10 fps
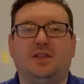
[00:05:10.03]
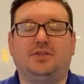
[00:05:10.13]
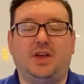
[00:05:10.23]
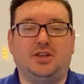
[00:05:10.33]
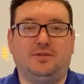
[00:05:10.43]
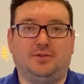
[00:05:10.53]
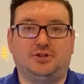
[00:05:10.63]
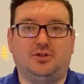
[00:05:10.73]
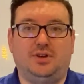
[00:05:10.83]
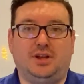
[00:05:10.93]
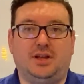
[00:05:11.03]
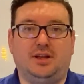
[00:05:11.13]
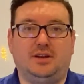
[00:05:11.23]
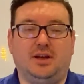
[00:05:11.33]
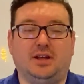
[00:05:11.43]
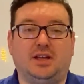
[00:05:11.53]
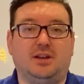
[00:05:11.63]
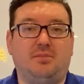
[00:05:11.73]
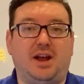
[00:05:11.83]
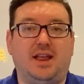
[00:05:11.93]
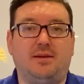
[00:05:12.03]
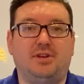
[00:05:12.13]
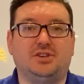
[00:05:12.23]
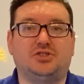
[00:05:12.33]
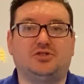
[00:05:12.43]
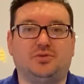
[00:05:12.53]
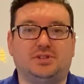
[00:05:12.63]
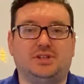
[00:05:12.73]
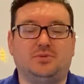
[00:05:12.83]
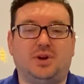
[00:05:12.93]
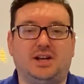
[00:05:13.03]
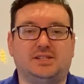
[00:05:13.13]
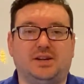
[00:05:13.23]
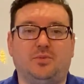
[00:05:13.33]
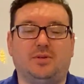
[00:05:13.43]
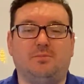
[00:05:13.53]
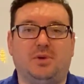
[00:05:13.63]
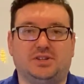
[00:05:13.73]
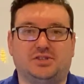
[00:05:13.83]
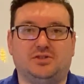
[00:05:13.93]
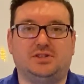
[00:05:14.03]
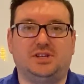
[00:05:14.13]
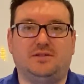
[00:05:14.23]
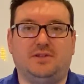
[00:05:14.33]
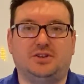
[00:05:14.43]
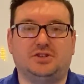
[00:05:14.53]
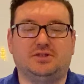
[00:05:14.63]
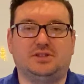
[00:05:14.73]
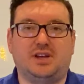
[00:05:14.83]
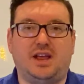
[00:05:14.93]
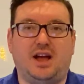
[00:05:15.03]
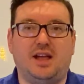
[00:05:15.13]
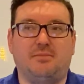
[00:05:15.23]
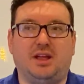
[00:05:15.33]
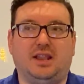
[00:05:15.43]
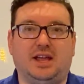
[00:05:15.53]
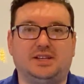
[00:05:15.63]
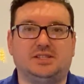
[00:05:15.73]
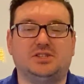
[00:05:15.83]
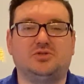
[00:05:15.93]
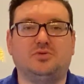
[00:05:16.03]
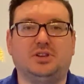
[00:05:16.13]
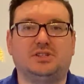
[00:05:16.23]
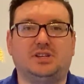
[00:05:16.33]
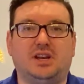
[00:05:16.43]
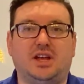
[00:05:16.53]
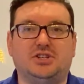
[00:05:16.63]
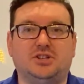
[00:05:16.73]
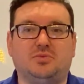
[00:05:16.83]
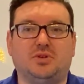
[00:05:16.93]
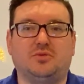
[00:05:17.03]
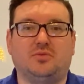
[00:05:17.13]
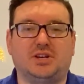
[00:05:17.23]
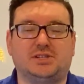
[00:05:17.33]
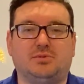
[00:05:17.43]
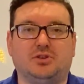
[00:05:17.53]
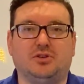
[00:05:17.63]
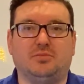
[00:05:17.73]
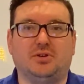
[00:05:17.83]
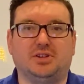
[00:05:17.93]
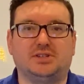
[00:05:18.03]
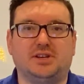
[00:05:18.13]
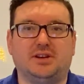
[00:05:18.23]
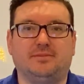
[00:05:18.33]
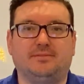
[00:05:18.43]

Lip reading: Thank you for tuning in. Again, my name is Tristan Rising with Mustard Seed Ventures, and I am a licensed real estate agent with Resper Group Real Estate.